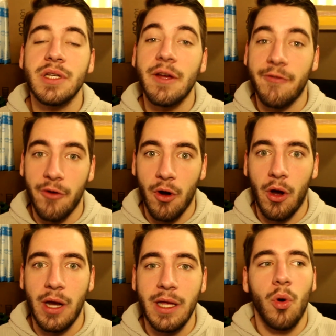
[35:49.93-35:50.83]
if there are
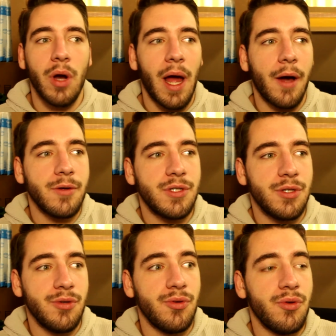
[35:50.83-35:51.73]
any, or how
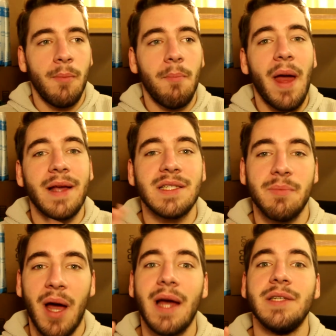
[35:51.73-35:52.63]
to
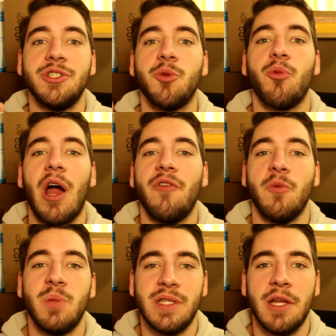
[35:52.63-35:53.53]
maximize your
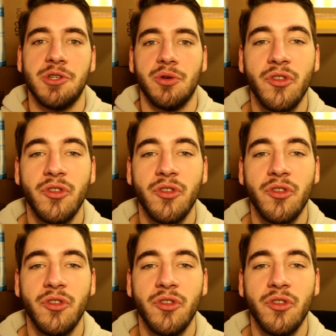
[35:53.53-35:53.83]
profit potential.